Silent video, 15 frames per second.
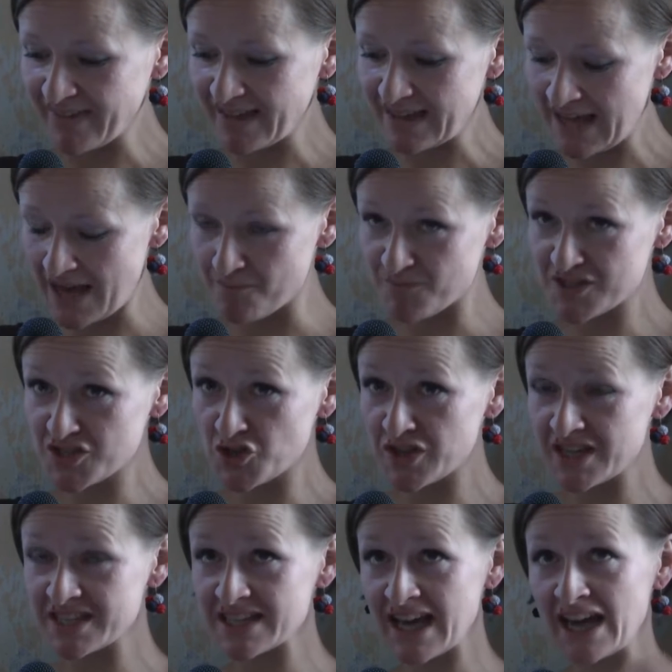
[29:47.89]
Yeah, so
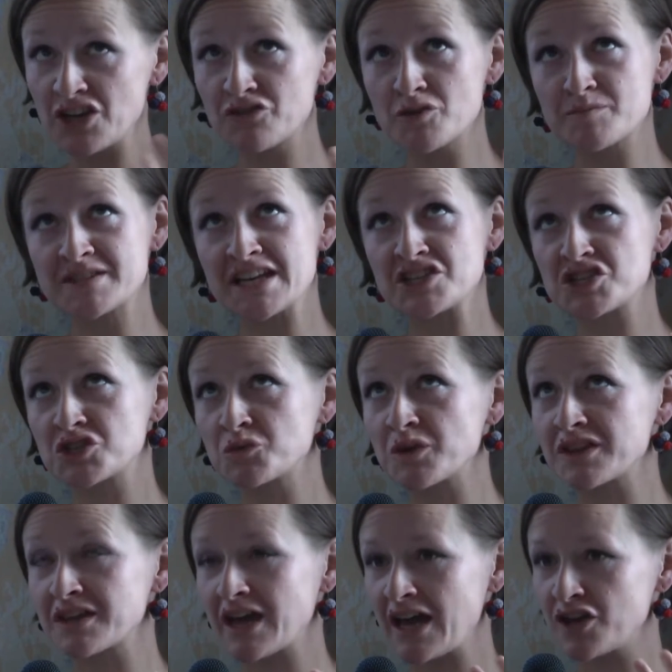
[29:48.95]
there's a kind of obsession
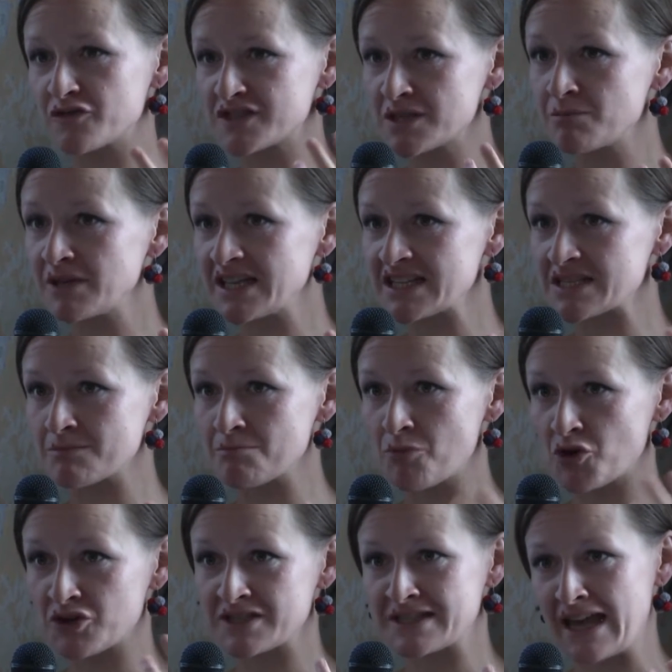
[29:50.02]
with kind of symbolism
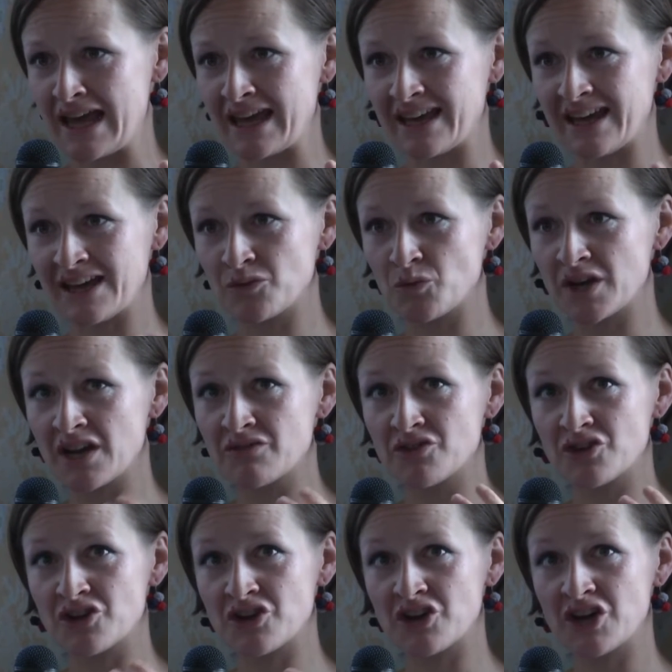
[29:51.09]
per se, and
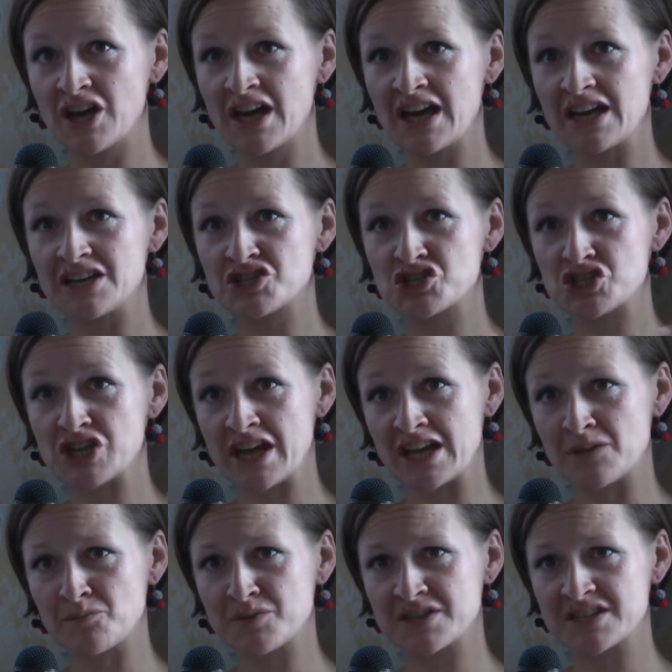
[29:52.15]
whatever is
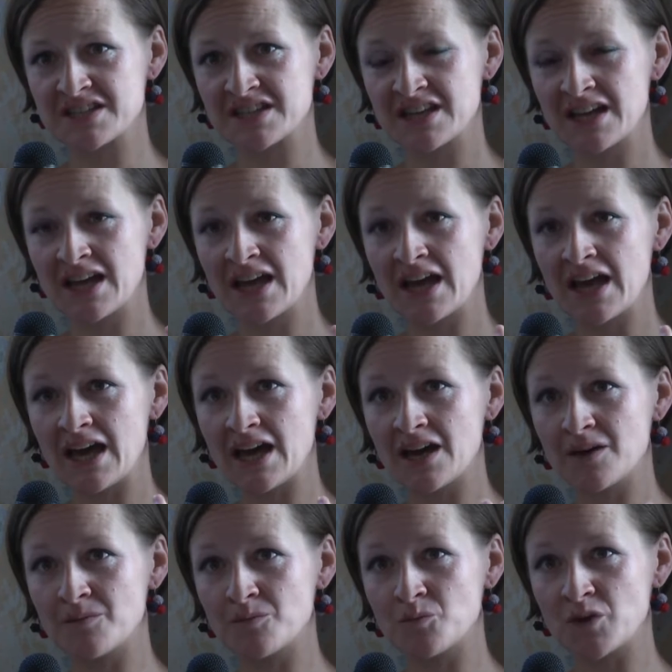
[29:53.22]
shaped
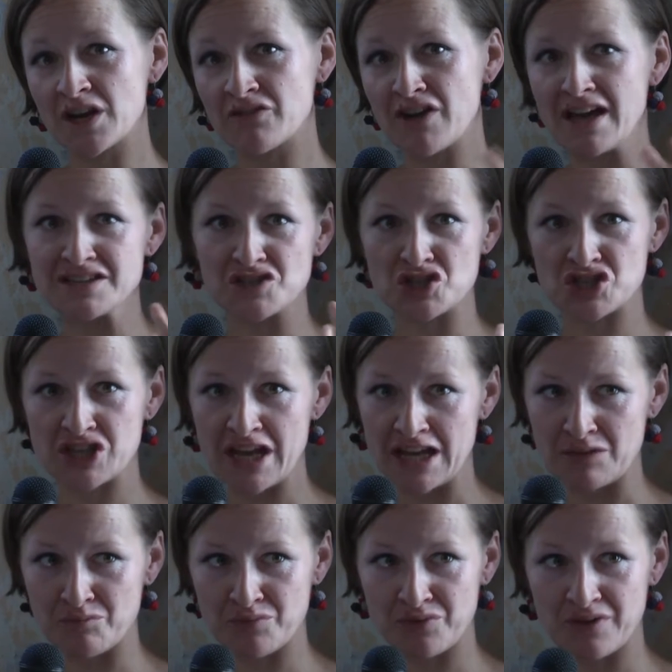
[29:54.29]
whatever has a
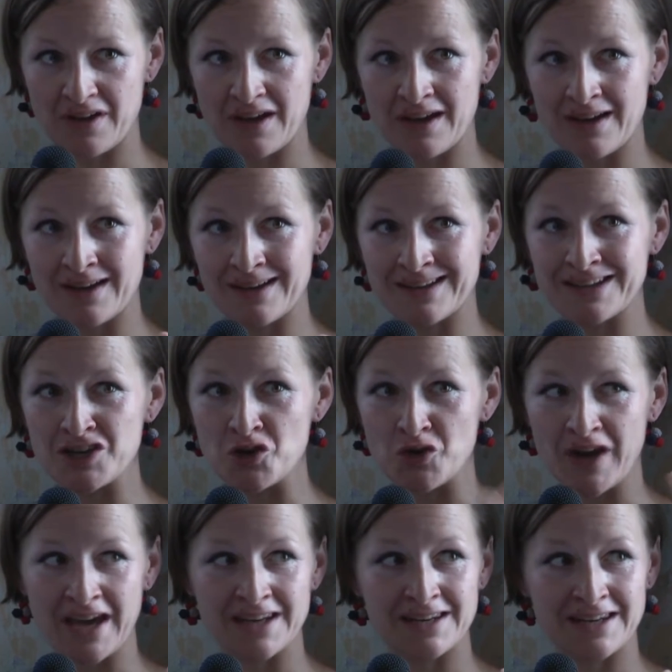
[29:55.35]
shape,
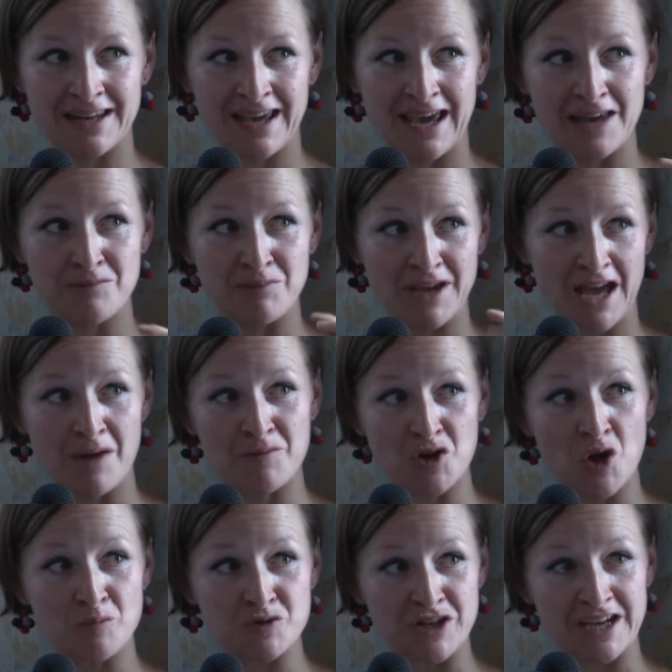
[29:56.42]
can become an
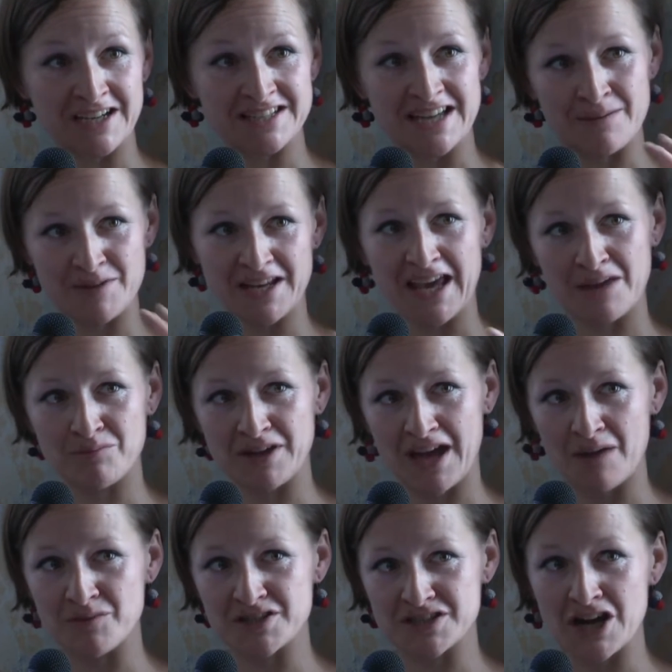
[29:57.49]
object. I mean, can
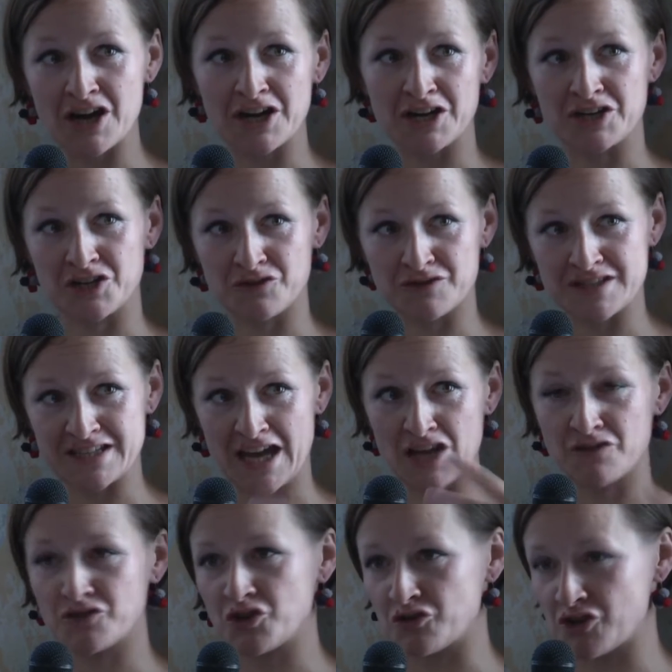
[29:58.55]
become the target of this kind
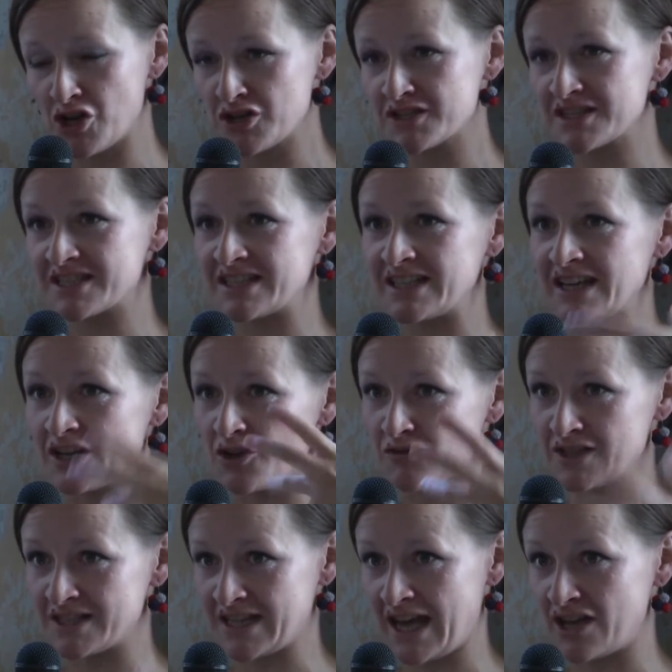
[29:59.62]
of curiosity and of
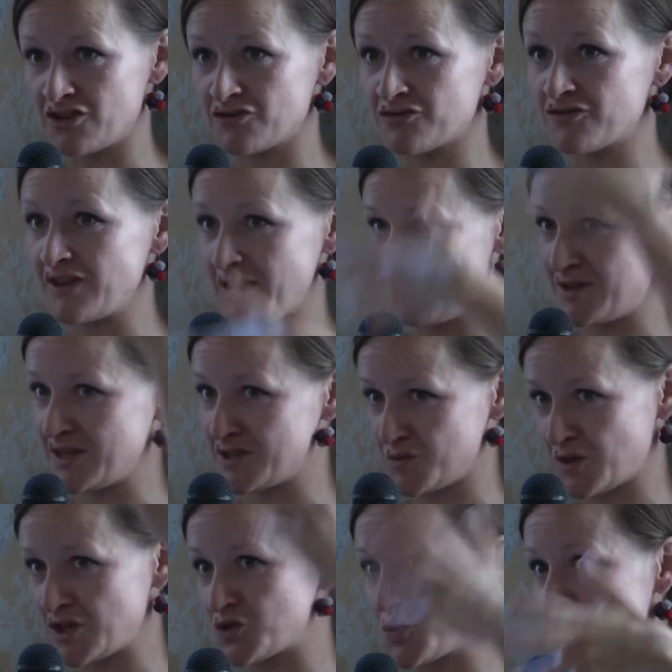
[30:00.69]
this kind of, and that's what
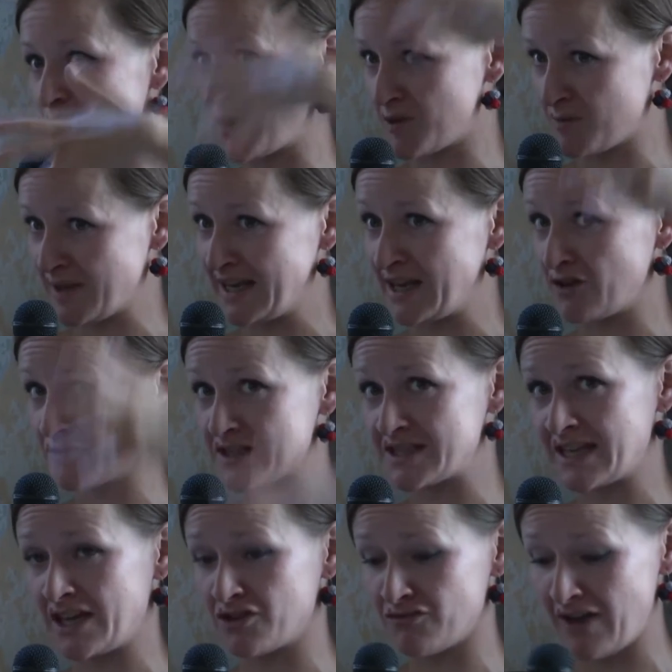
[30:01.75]
I talked about at the beginning, of this
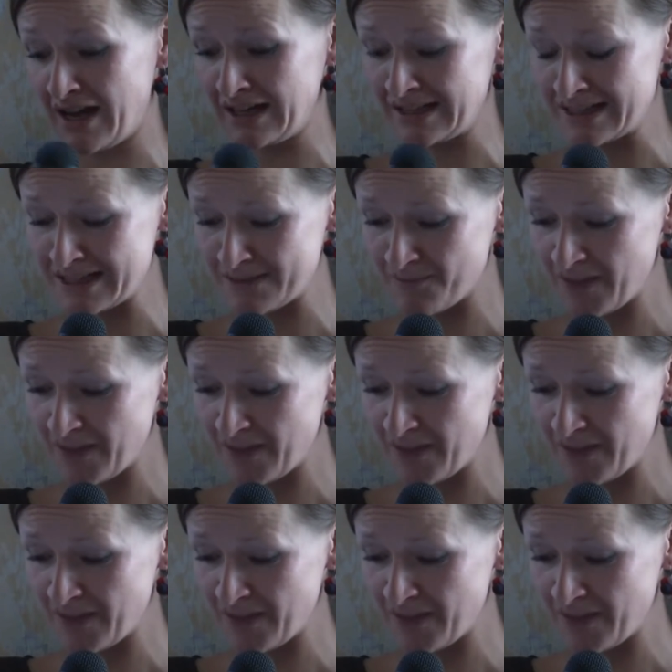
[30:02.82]
kind of violence.